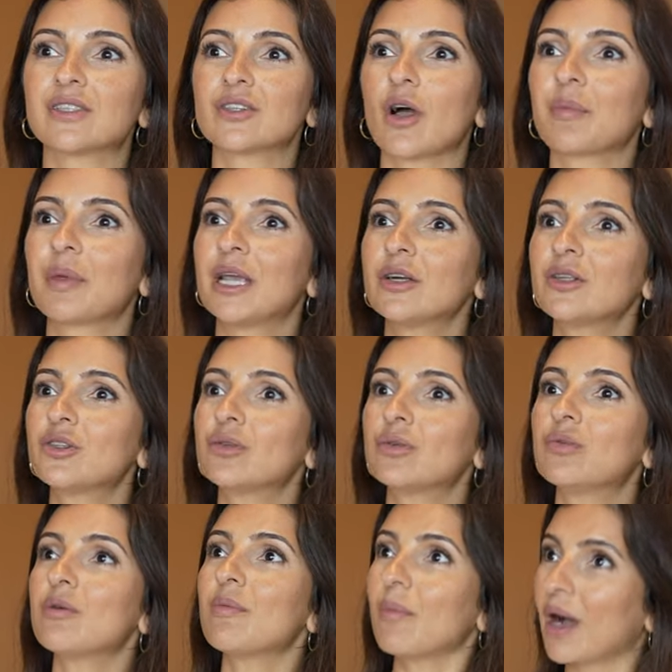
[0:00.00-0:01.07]
So I'm here to
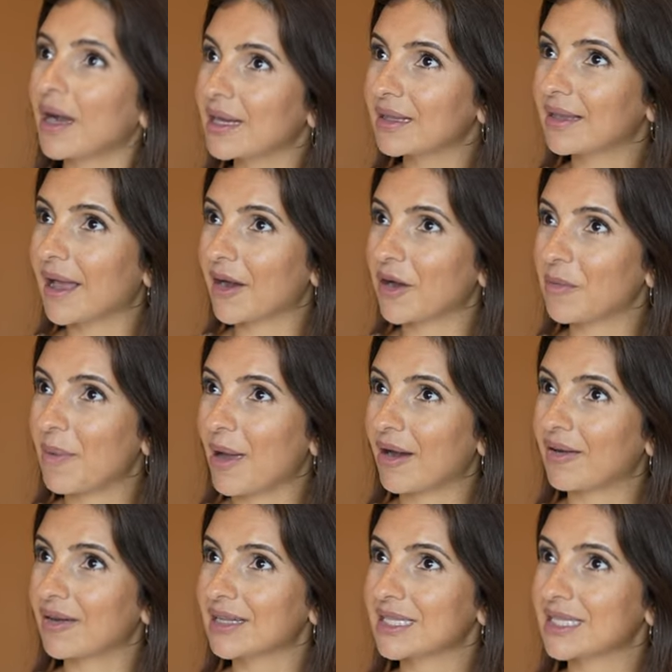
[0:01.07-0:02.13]
remind the heir
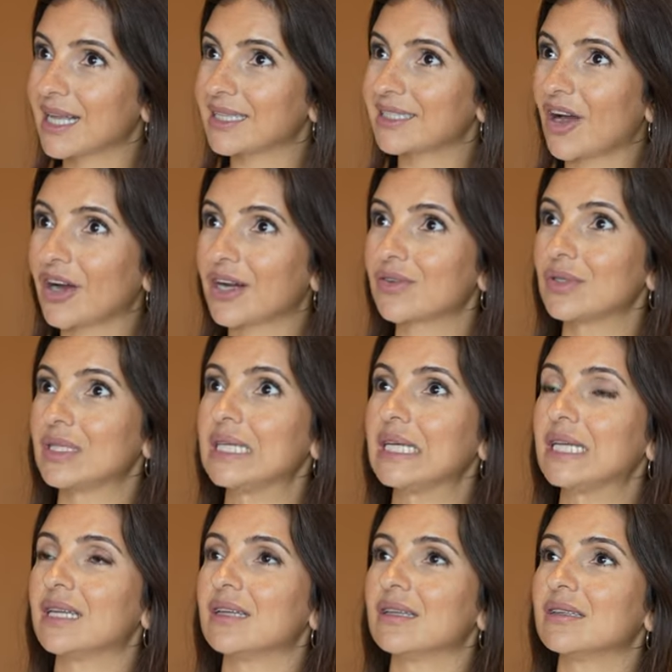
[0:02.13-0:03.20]
apparents that our
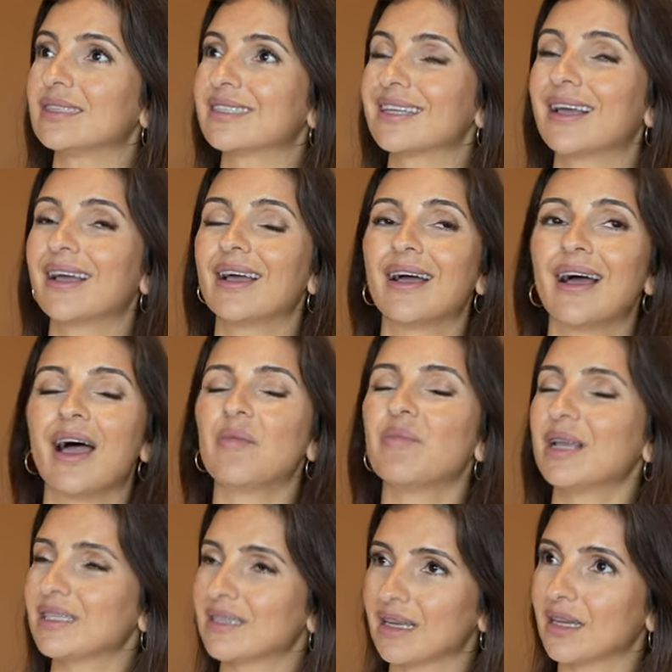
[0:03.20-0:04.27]
cuisine is
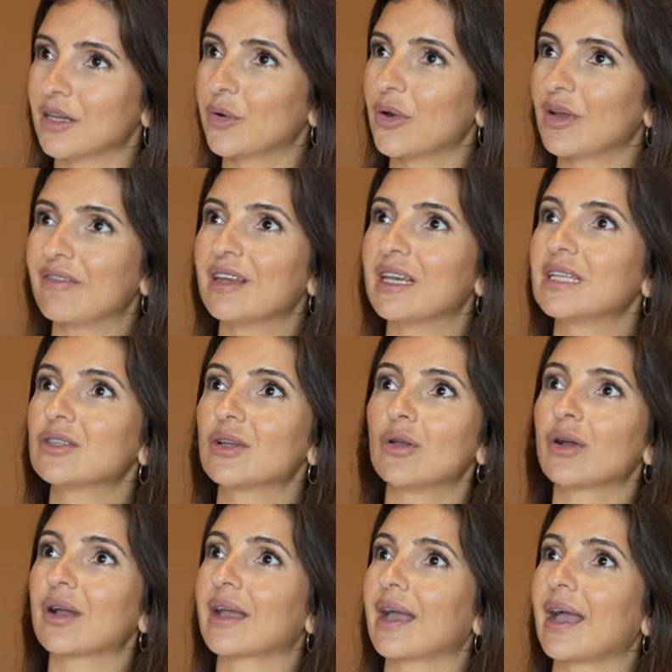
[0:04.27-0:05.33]
amazing. You don't even need to
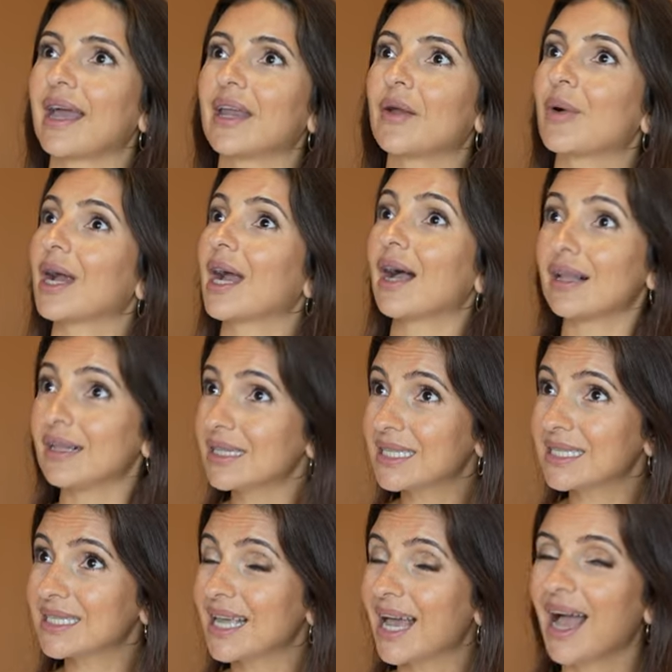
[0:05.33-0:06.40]
look anywhere
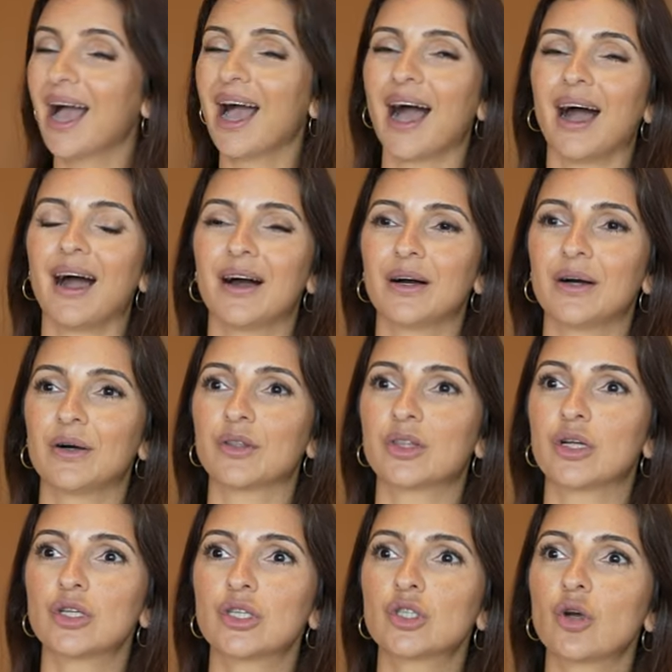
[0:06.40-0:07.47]
else.
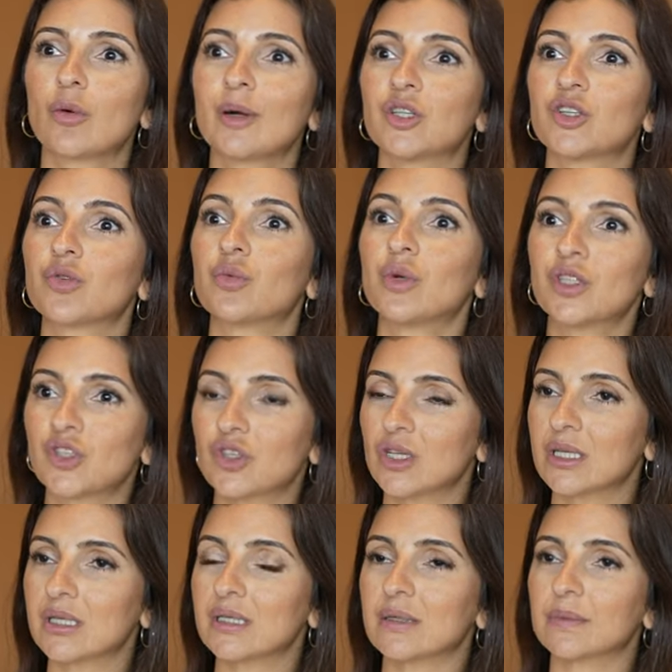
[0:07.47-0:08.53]
There's so much
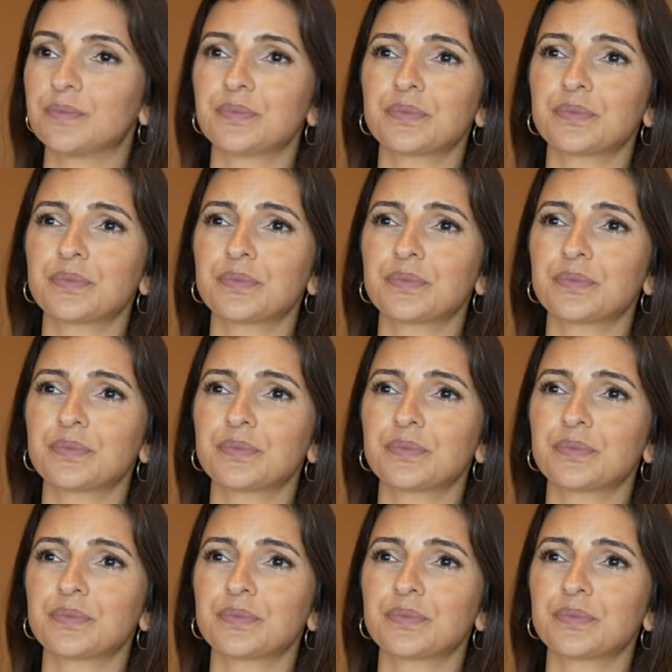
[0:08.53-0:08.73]
richness